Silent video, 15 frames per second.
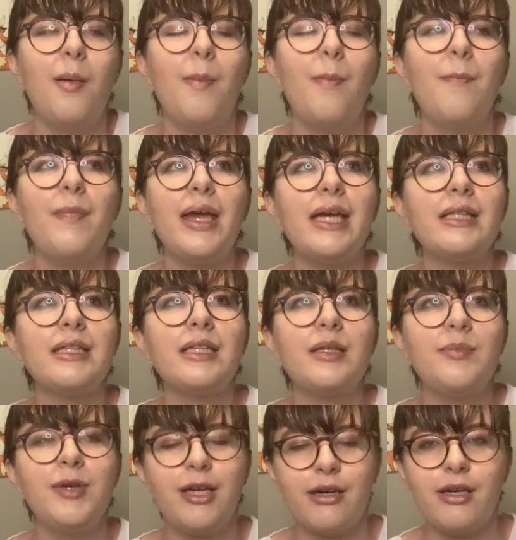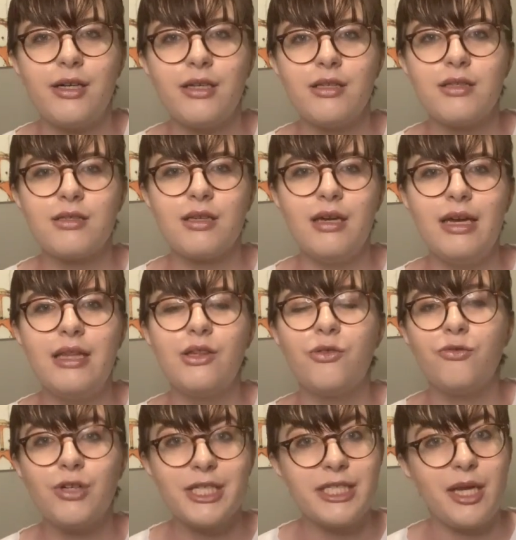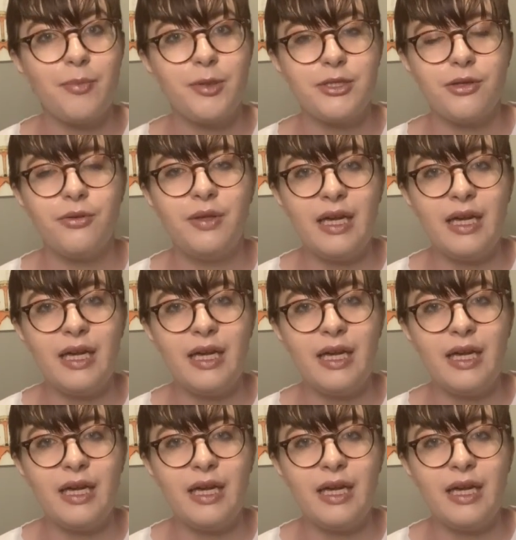mainly because in the first episode,